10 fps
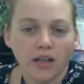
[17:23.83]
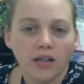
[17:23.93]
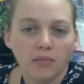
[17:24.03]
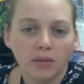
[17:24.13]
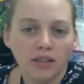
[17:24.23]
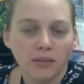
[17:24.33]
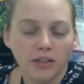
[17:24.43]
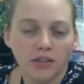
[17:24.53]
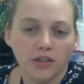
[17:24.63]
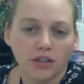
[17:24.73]
Please make
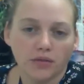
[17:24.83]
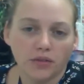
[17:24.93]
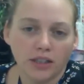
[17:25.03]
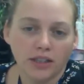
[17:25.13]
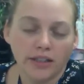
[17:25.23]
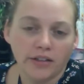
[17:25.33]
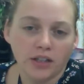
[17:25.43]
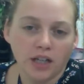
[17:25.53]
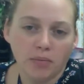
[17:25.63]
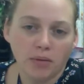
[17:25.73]
sure you've written down your
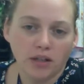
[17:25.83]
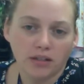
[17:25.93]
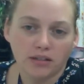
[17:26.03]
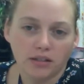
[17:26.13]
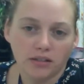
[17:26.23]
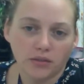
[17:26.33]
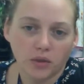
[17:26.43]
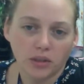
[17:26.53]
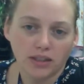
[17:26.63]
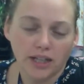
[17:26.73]
hypothesis for
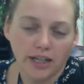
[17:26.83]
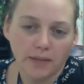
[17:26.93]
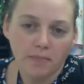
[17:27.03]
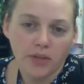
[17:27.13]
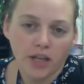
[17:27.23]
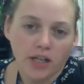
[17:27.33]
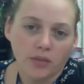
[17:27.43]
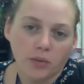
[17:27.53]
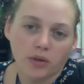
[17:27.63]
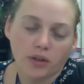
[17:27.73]
today.
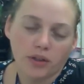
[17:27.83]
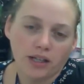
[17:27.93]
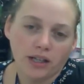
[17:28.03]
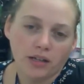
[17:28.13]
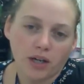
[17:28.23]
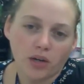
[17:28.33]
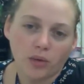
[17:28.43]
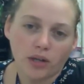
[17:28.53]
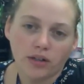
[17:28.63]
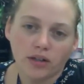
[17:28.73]
We were thinking about
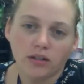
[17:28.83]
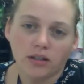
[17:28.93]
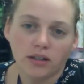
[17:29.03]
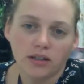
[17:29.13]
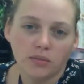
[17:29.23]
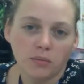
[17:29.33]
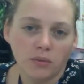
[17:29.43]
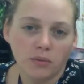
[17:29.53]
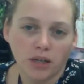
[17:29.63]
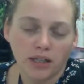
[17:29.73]
whether or not this
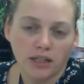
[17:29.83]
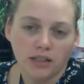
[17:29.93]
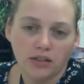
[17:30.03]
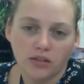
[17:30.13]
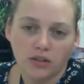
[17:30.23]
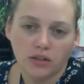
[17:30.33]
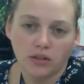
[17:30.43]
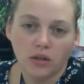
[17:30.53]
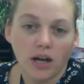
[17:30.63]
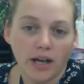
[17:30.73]
membrane is
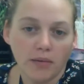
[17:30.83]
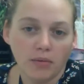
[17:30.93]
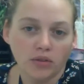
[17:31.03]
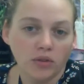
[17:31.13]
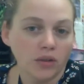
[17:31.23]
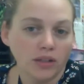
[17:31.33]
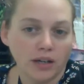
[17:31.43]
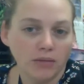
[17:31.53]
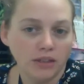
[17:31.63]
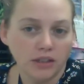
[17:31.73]
still able to allow
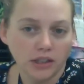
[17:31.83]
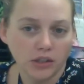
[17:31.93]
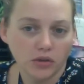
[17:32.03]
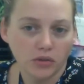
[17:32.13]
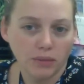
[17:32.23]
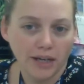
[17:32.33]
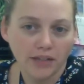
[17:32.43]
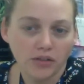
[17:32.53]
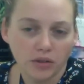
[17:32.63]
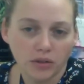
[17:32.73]
materials to
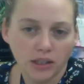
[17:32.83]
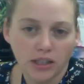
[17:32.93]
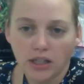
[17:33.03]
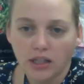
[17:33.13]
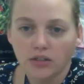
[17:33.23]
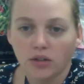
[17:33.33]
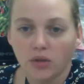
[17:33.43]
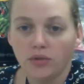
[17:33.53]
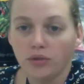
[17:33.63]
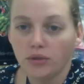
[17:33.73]
pass through it. So
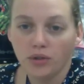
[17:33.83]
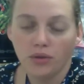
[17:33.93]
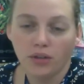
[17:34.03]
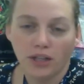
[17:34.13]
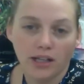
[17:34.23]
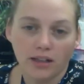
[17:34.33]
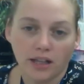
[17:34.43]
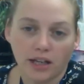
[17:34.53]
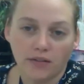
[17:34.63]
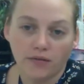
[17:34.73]
do you think
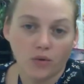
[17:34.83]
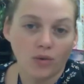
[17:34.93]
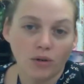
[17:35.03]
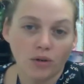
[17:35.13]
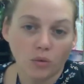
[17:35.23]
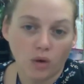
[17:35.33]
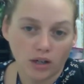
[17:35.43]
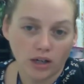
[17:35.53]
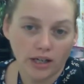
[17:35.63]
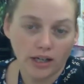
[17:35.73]
that former water
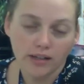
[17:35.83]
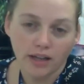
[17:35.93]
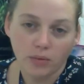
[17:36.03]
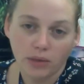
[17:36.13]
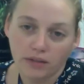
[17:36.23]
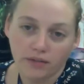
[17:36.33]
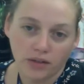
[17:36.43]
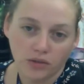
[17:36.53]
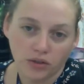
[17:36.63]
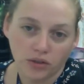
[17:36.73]
egg that we have now
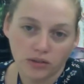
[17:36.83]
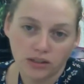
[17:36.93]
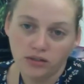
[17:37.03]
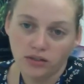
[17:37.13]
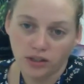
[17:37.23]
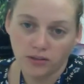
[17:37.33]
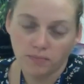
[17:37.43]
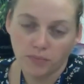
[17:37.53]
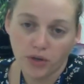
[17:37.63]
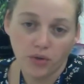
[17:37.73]
soaked in syrup,
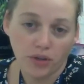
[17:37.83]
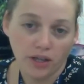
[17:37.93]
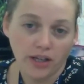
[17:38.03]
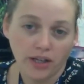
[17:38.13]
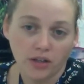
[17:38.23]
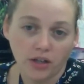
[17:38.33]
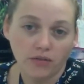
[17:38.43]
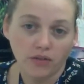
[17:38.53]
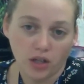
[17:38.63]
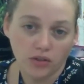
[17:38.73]
do you think it could have
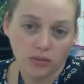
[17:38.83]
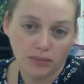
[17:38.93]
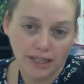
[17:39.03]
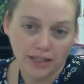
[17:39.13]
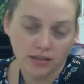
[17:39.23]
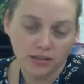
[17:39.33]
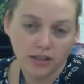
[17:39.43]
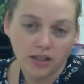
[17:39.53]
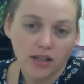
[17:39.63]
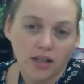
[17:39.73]
lost mass?
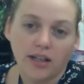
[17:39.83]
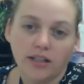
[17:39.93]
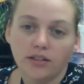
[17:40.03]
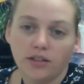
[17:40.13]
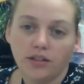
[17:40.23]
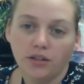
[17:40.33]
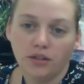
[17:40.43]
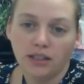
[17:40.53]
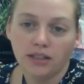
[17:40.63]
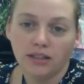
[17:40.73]
And do you
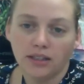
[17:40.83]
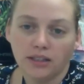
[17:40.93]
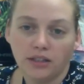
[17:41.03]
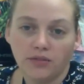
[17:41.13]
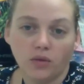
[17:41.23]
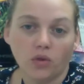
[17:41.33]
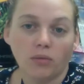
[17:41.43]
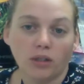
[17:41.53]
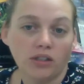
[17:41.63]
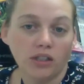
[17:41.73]
think that the former
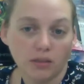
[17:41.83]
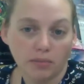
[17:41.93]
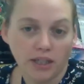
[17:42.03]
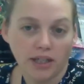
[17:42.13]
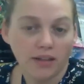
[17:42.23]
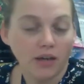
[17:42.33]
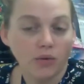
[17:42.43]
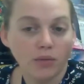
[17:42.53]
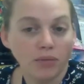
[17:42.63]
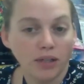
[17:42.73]
syrup egg that
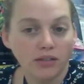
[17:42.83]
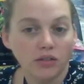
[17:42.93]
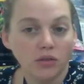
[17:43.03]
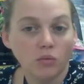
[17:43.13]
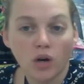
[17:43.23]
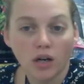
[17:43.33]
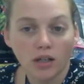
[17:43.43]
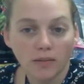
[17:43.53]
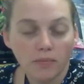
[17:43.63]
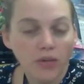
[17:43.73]
we placed in
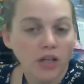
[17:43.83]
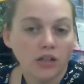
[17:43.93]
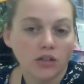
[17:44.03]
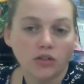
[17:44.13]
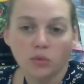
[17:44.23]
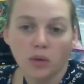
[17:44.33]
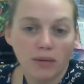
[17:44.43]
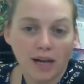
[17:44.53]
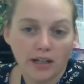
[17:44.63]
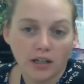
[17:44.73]
water could swell
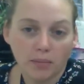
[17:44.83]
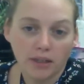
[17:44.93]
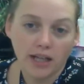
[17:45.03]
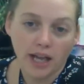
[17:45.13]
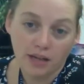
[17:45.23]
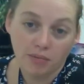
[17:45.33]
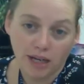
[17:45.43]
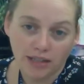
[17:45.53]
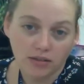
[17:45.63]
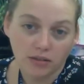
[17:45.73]
back up and gain
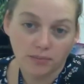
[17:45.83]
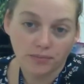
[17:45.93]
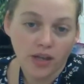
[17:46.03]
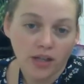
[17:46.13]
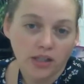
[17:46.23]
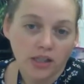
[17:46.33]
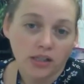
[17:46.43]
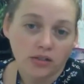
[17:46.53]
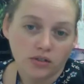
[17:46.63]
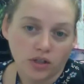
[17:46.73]
mass?
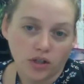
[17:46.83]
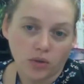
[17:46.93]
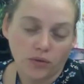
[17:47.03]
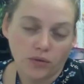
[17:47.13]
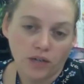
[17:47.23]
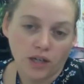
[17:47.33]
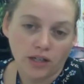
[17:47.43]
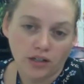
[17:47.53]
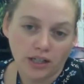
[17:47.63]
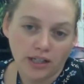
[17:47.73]
So if you've not
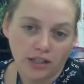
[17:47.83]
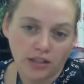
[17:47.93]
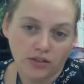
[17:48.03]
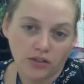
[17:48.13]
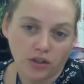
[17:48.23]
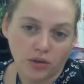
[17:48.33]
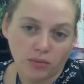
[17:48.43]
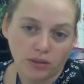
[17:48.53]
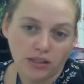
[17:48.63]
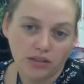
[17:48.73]
already done so,
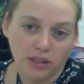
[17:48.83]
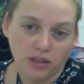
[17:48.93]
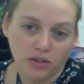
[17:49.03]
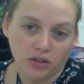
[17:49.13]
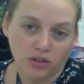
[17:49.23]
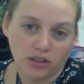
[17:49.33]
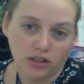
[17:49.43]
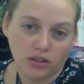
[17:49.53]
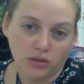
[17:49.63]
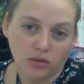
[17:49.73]
please make sure that
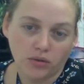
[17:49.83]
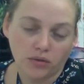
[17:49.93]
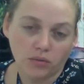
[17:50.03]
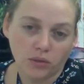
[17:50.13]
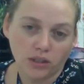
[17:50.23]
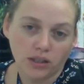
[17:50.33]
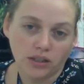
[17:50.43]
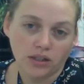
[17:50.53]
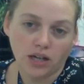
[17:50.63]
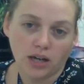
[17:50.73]
you've written
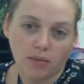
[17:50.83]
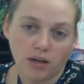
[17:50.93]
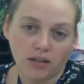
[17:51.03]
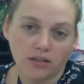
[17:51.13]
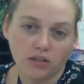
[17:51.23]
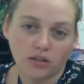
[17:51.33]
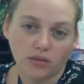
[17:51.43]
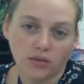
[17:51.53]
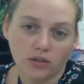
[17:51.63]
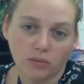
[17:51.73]
your hypothesis
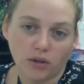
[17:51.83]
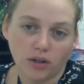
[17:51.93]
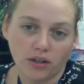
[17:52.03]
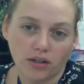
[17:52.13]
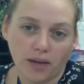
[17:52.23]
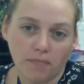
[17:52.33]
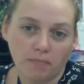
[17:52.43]
for this part of the lab.